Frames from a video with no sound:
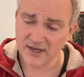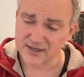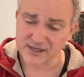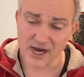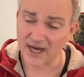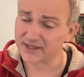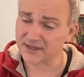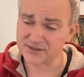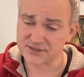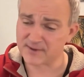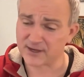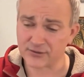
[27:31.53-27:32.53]
God can
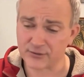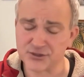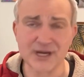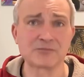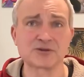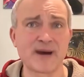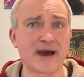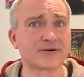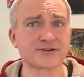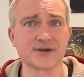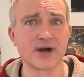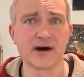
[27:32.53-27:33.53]
speak through James
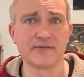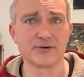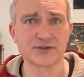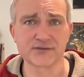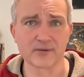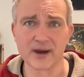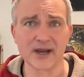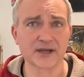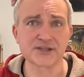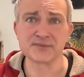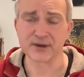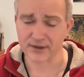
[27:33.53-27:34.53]
Patterson novels, from my
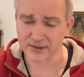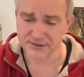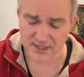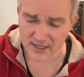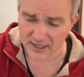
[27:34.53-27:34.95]
experience.